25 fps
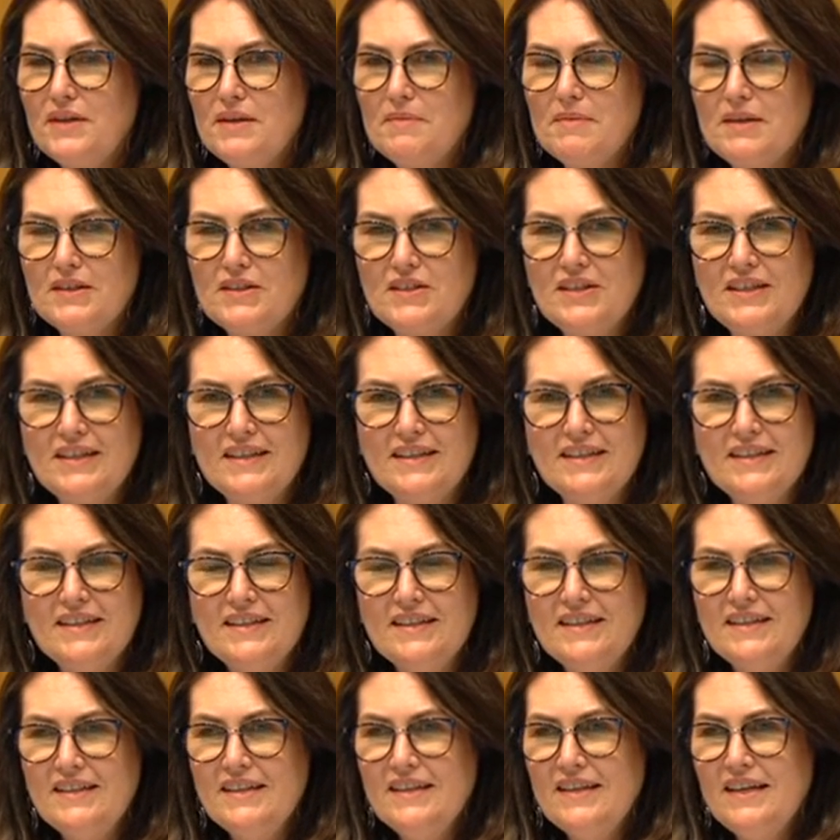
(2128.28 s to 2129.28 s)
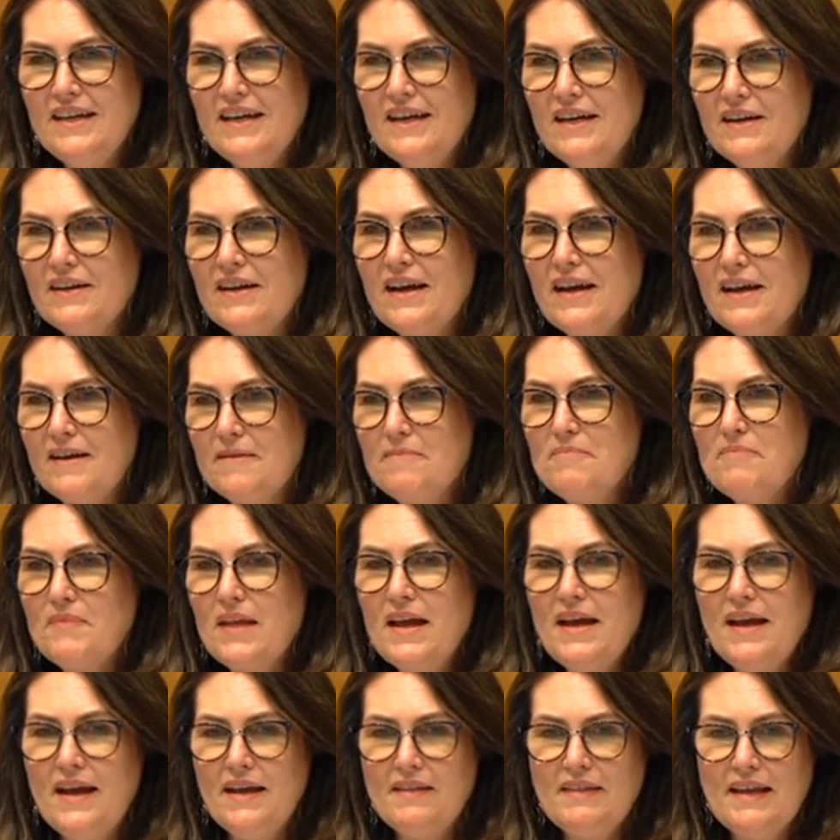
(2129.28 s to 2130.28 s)
much it. Okay.
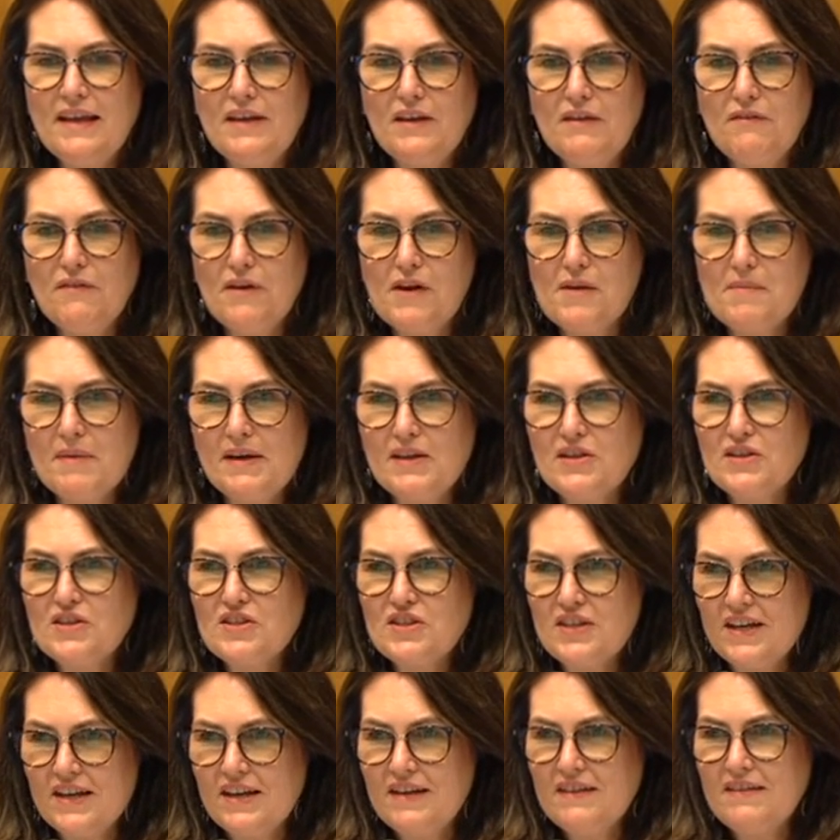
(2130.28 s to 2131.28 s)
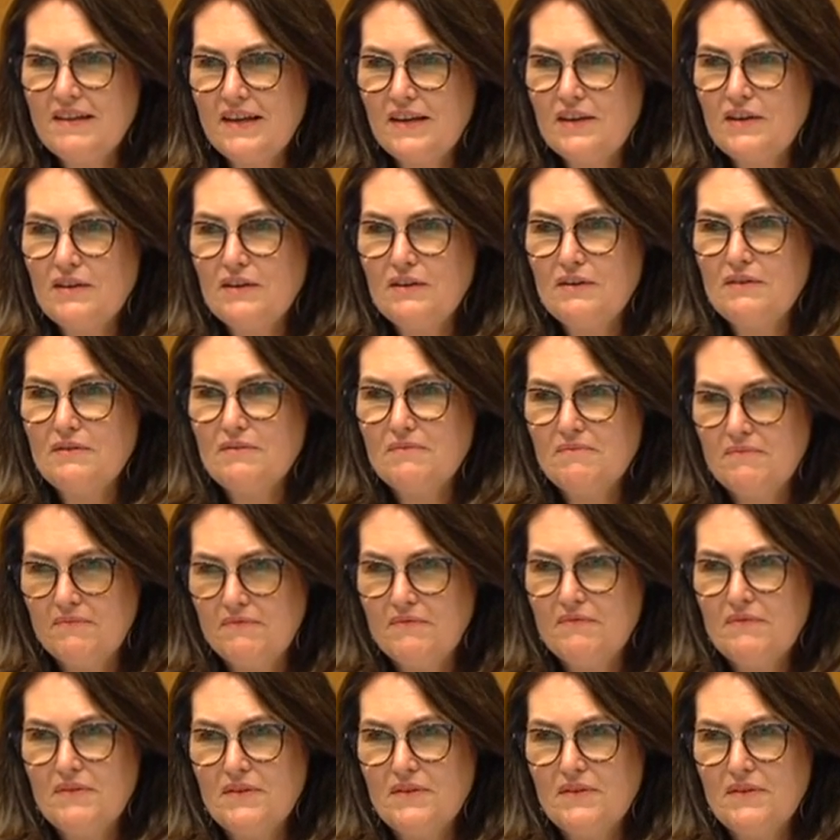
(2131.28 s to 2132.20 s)
Thank you very much, Chair. Thank you for the